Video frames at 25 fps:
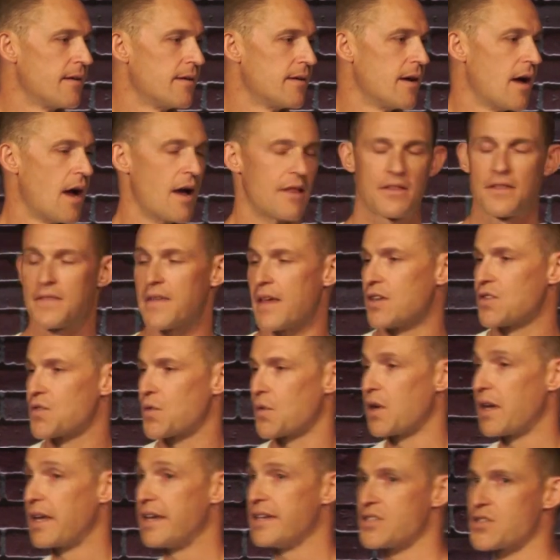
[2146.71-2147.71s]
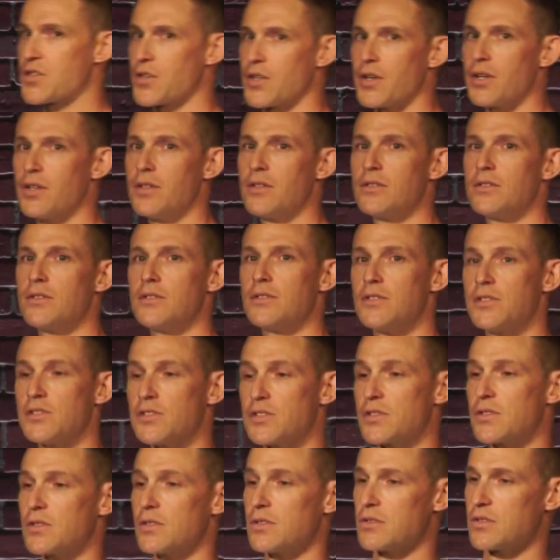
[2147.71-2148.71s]
Other things for Easter
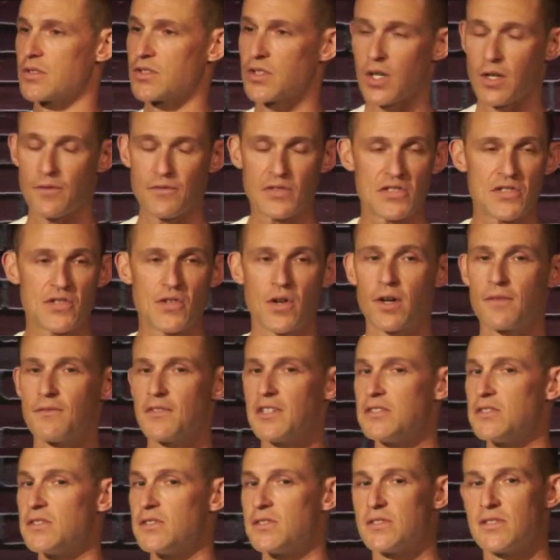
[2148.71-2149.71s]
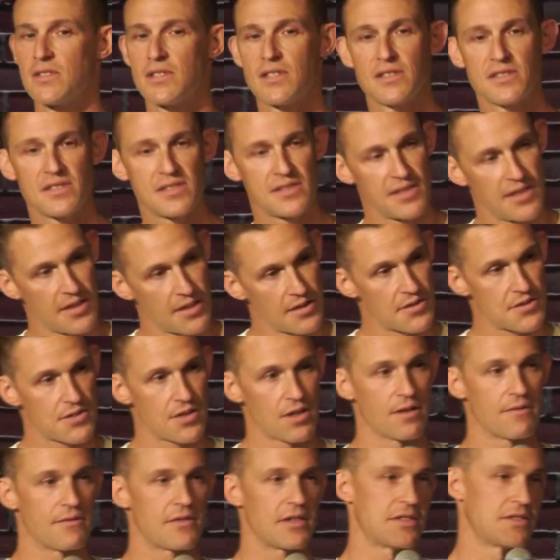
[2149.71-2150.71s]
serve a service, sit a
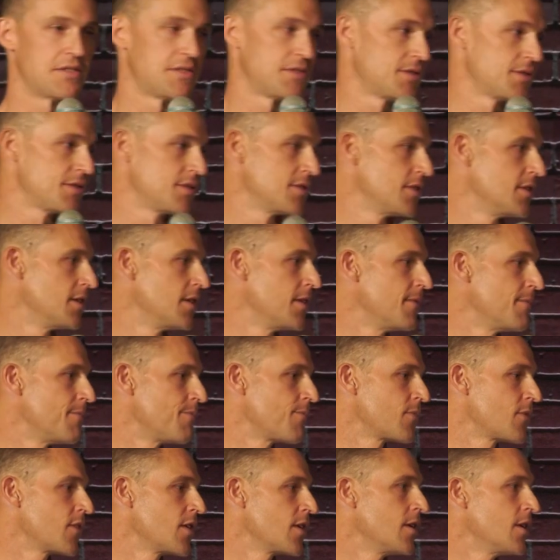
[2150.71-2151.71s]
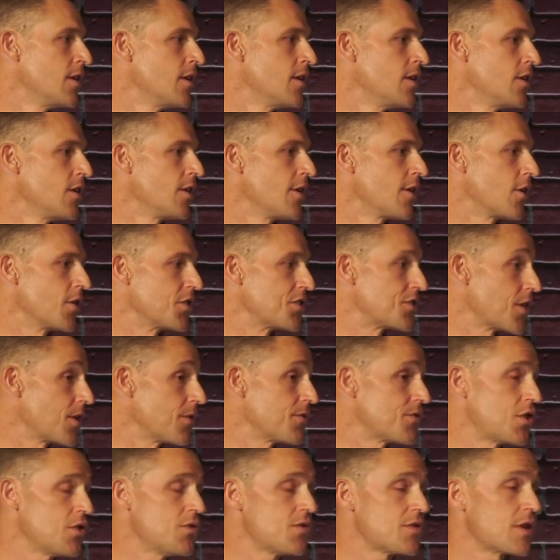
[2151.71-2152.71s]
service. Or serve
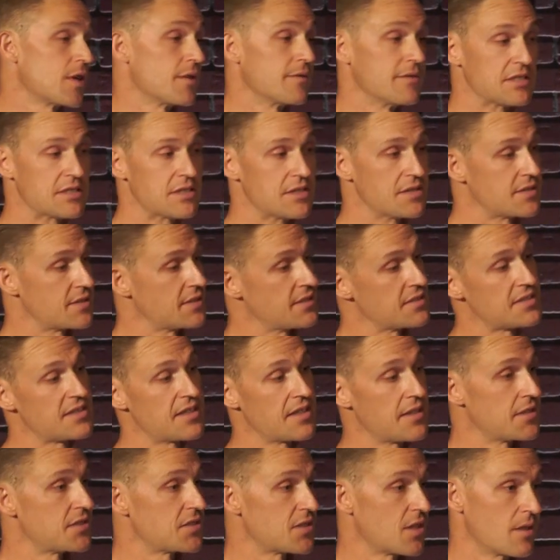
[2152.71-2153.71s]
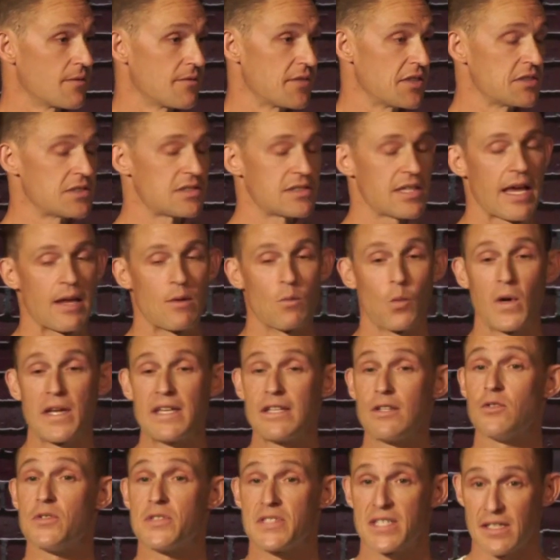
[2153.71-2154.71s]
two services and sit a service. And when
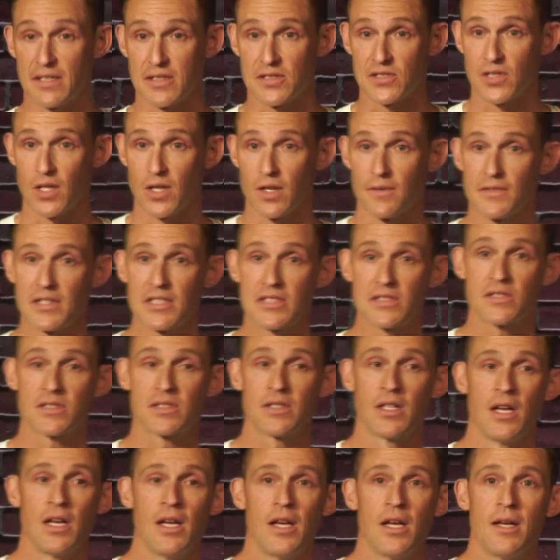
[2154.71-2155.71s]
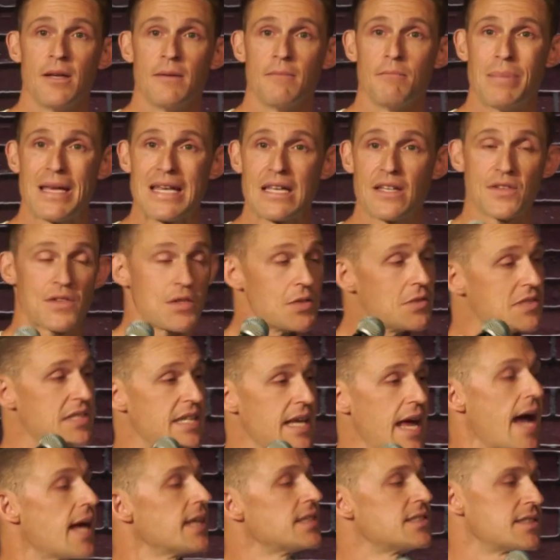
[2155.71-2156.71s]
you sit a service, be
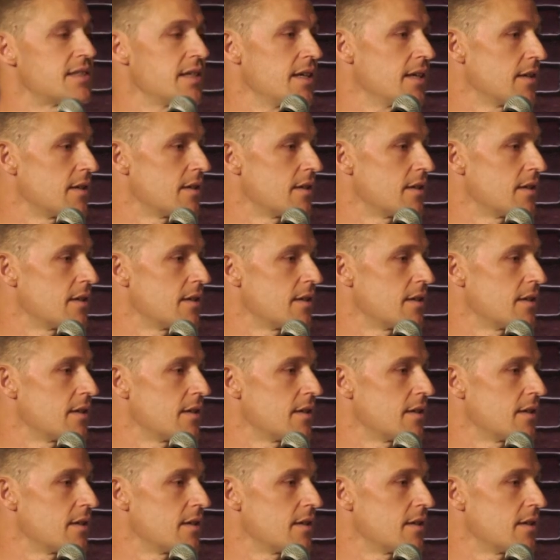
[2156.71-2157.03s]
enthusiastic